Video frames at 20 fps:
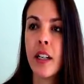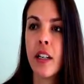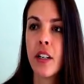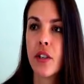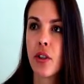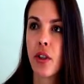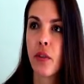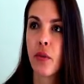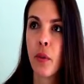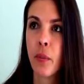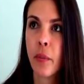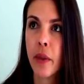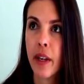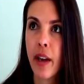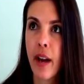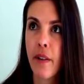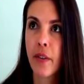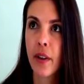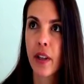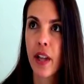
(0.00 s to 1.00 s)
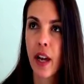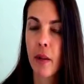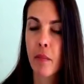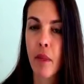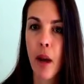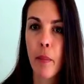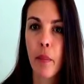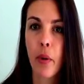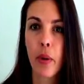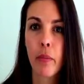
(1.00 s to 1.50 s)
So for me, I feel like
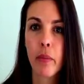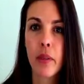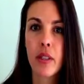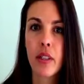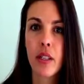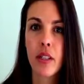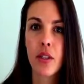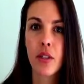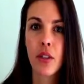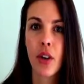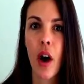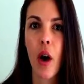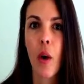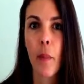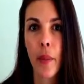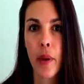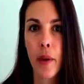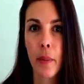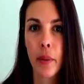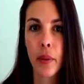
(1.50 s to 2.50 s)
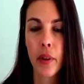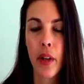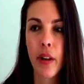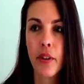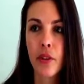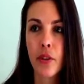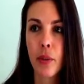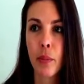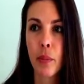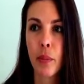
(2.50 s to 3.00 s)
my purpose is to help people
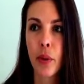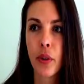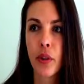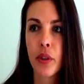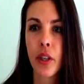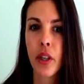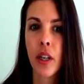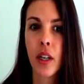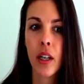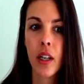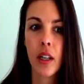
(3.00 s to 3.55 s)
and to put